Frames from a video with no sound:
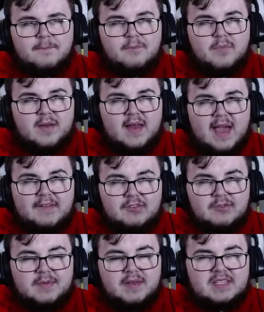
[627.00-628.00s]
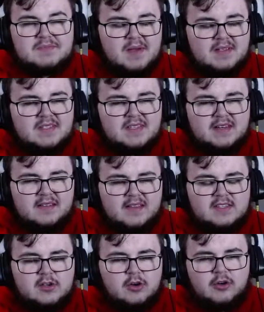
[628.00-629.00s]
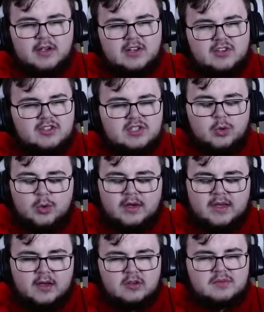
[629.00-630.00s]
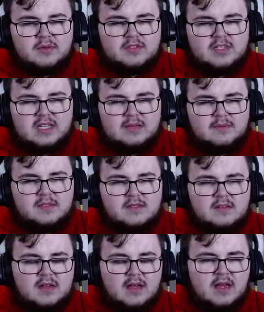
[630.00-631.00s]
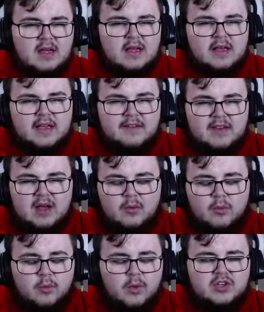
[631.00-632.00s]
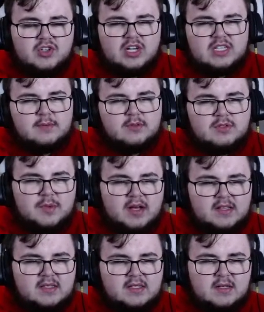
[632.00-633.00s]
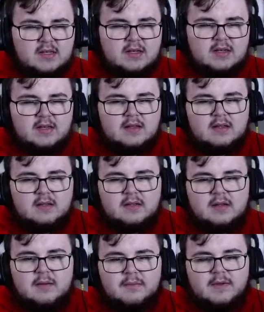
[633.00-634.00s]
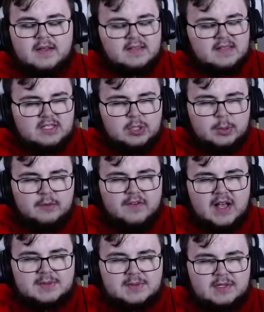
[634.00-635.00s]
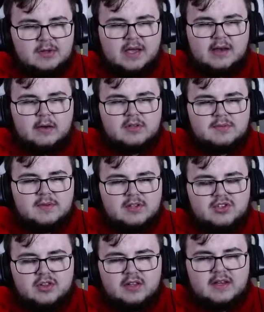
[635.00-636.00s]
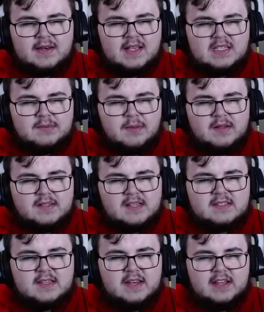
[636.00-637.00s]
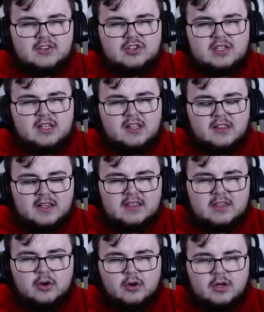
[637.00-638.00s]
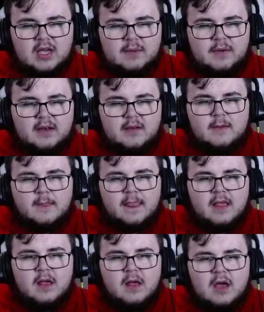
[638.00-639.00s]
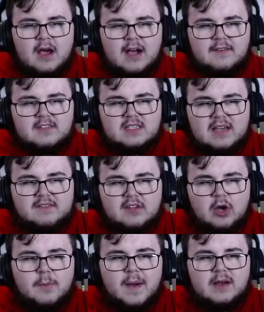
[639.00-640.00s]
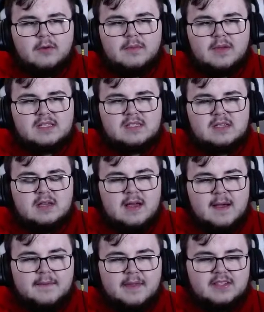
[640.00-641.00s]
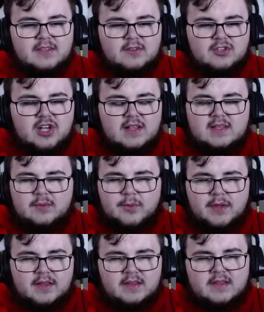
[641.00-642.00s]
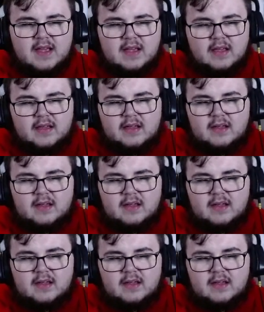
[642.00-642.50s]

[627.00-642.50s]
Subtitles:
but after being Specs and Tinted Lens, Hurricane just 2-hit KOs most teams, if not one-shots most mons. It's not super fast, but you know I can always be Agility Nasty Ball, as I said, and just click the Hurricane button. Obviously I have to hope I don't miss. That's a chance I'm willing to take,